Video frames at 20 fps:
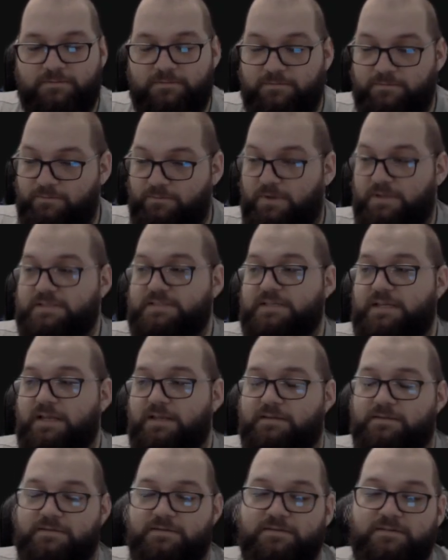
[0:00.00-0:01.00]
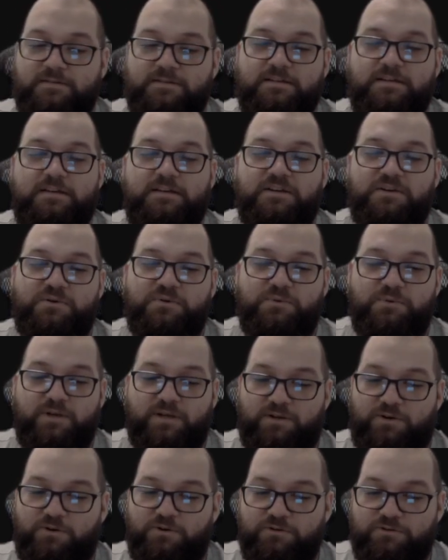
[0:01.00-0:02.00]
once again, we are
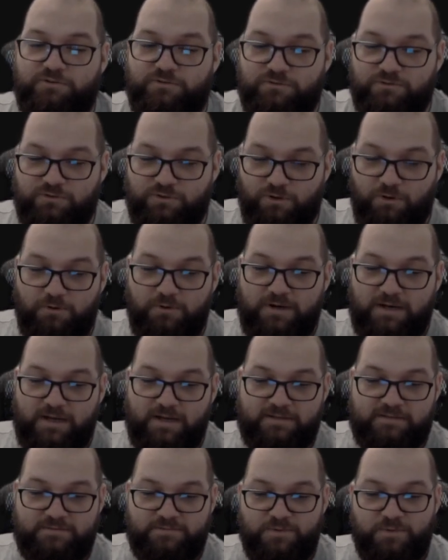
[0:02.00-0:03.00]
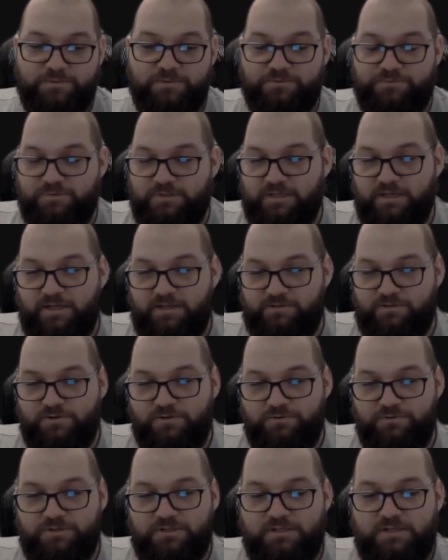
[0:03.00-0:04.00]
going to draw a card the moment we create
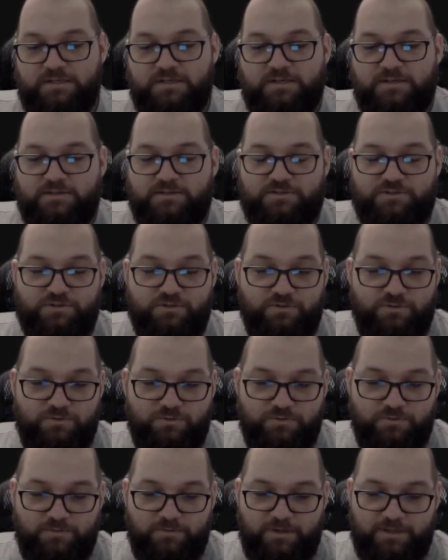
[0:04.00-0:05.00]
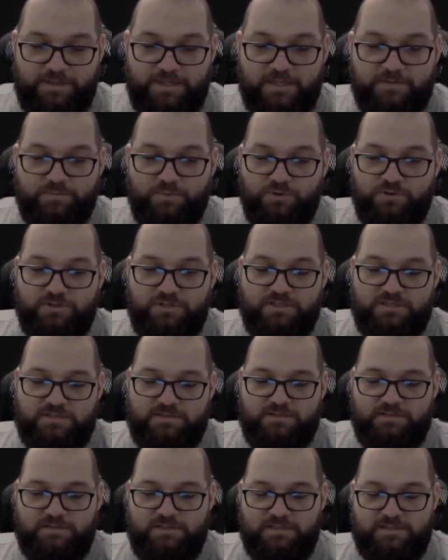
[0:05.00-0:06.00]
gold. So at that point,
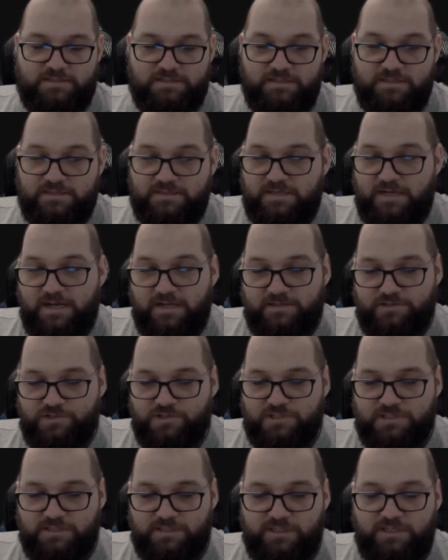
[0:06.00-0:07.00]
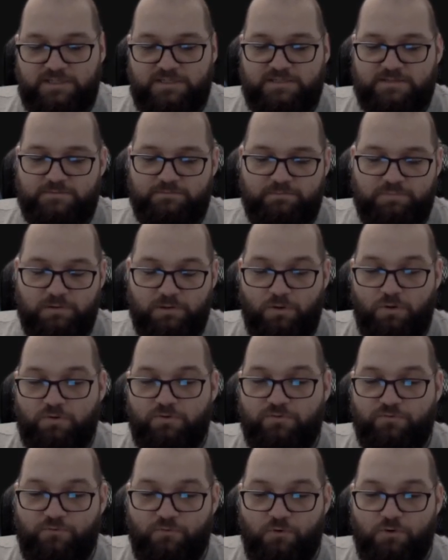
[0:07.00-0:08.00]
this card just reads block
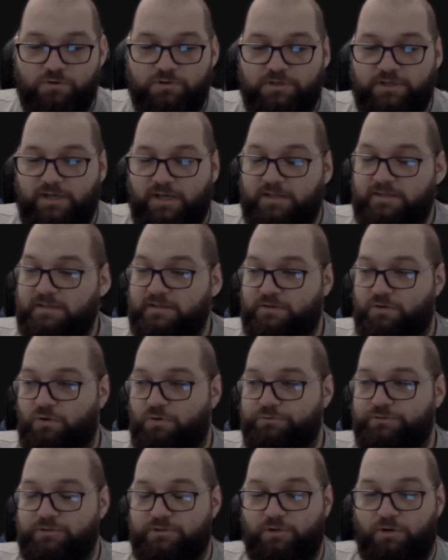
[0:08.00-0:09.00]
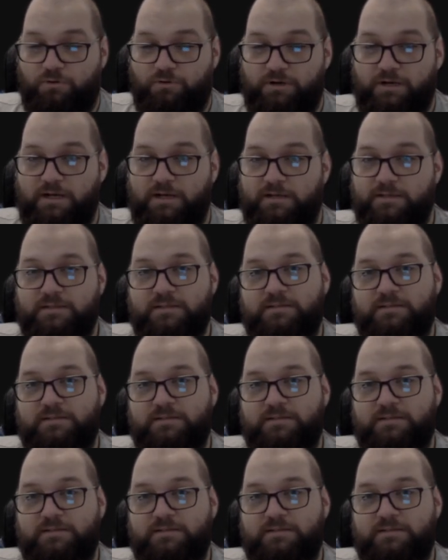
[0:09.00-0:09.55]
4, create a gold, draw card.